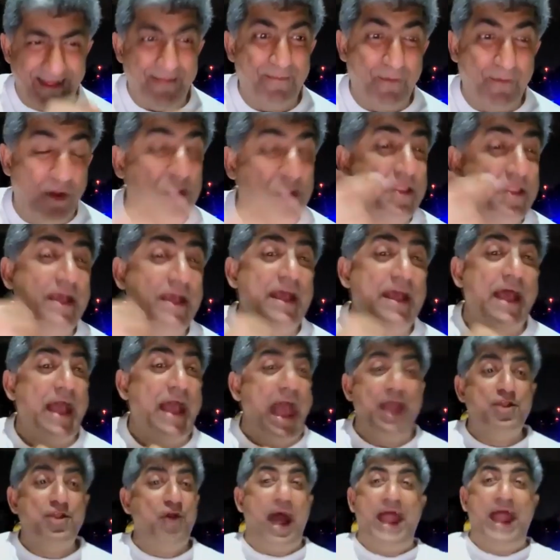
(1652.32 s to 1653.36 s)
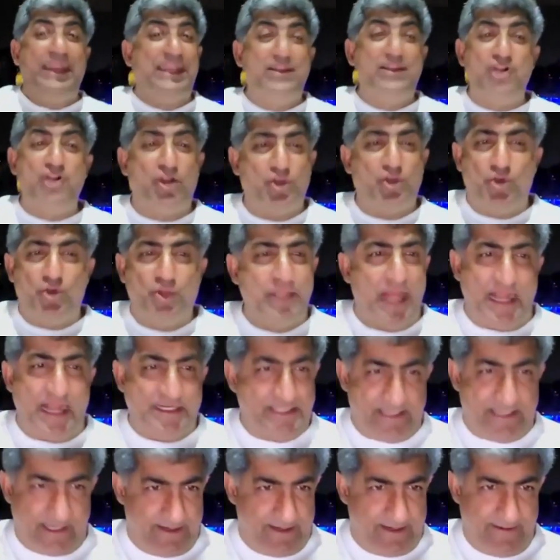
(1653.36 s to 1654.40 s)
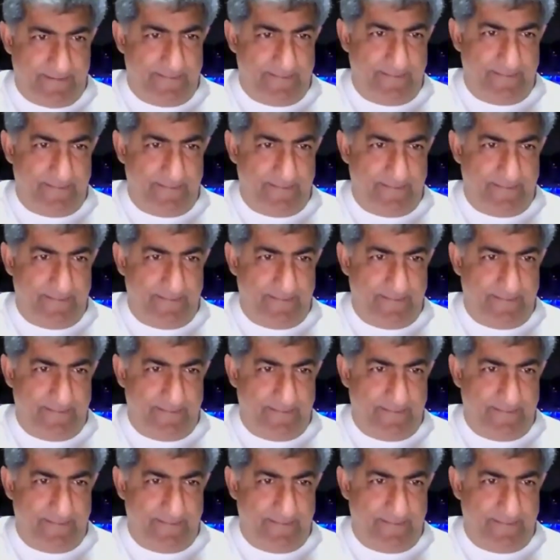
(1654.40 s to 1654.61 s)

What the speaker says: Because, you know, I did not know the answer.